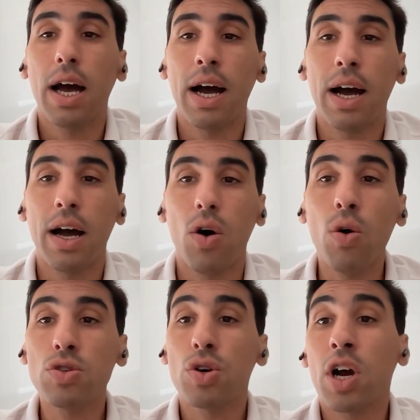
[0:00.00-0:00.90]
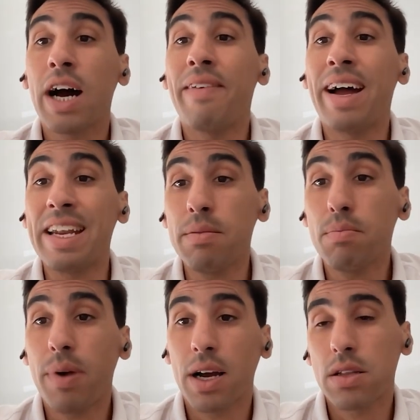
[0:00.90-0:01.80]
uh, also have an
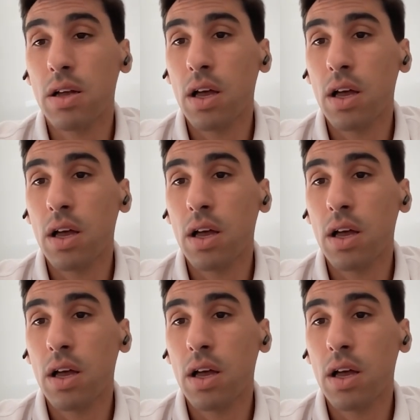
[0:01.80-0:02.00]
impact